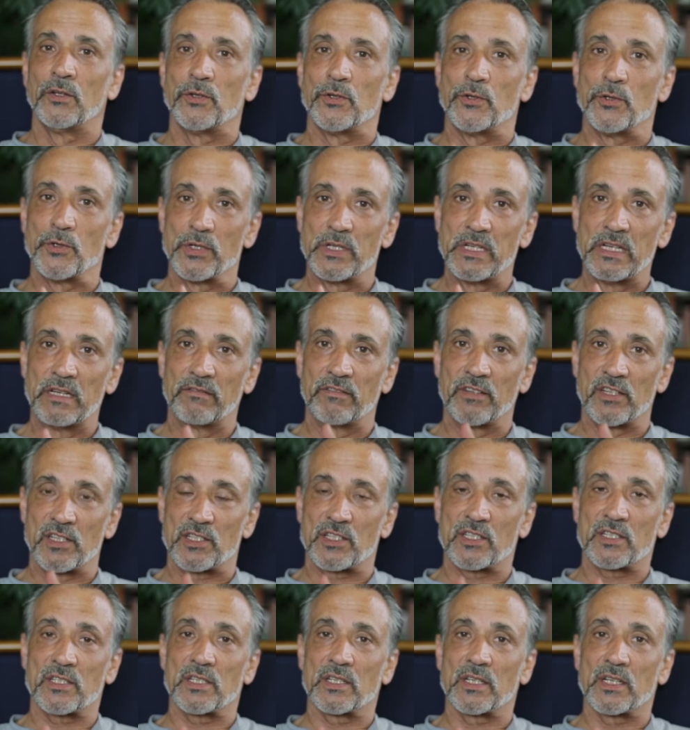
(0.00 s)
to give
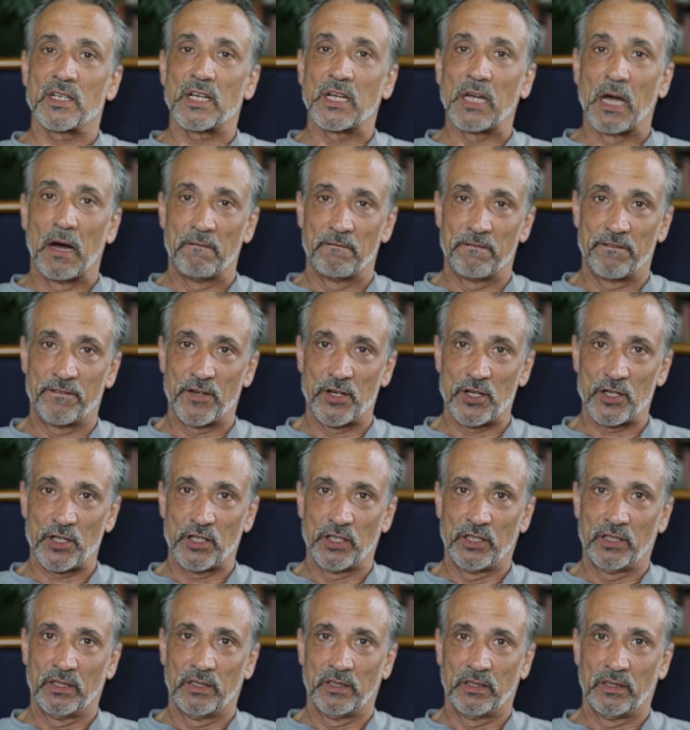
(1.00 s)
us
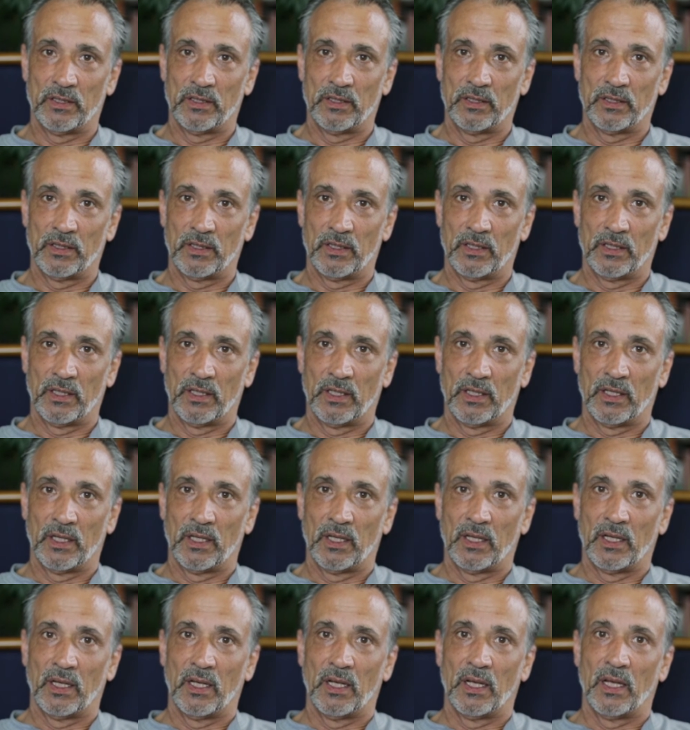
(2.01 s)
comfort,
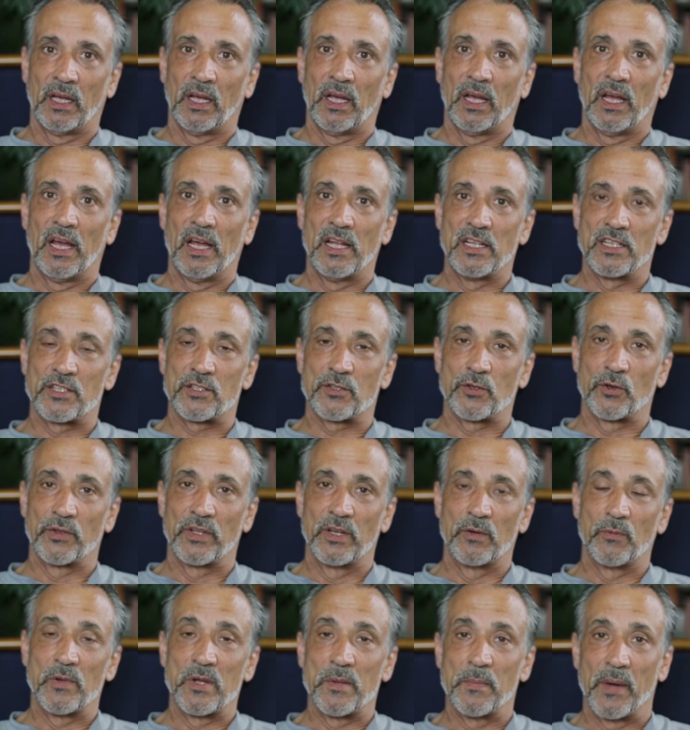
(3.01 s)
and so
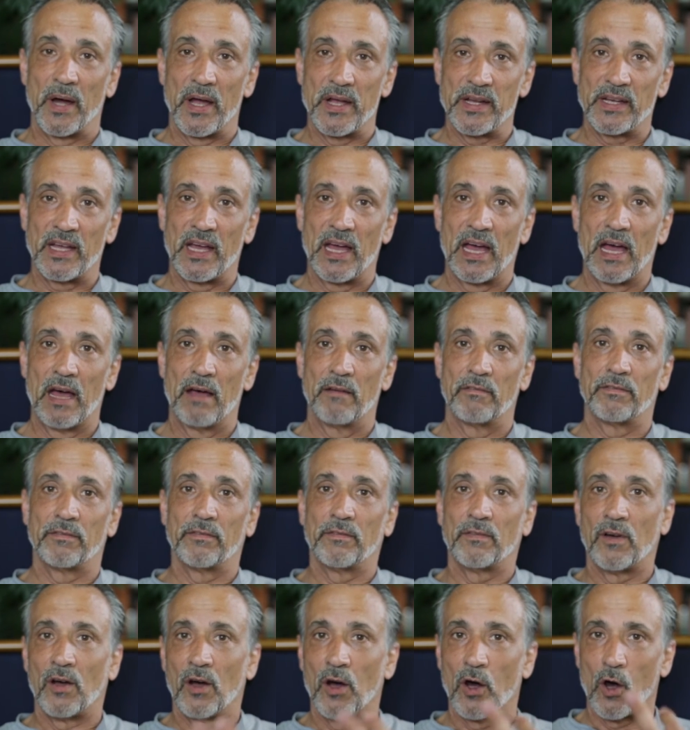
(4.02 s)
that we might have
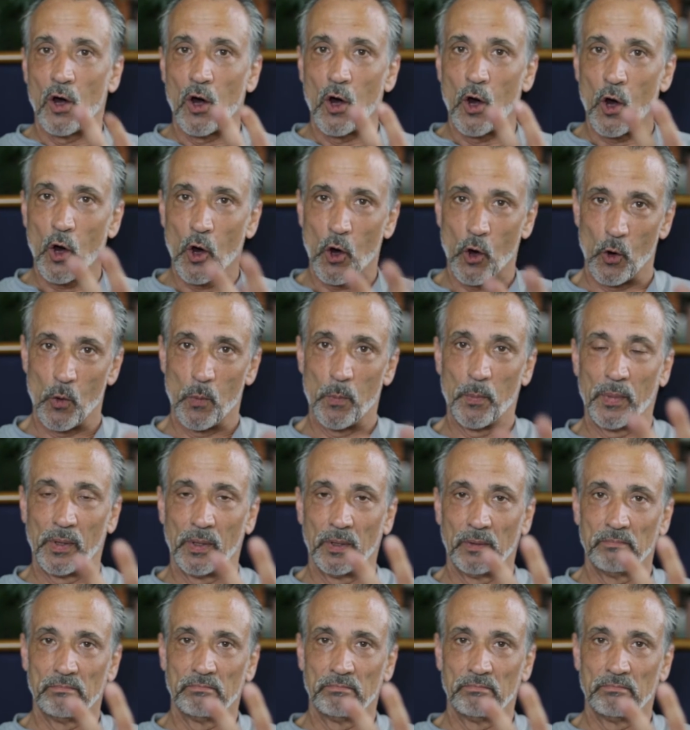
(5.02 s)
hope.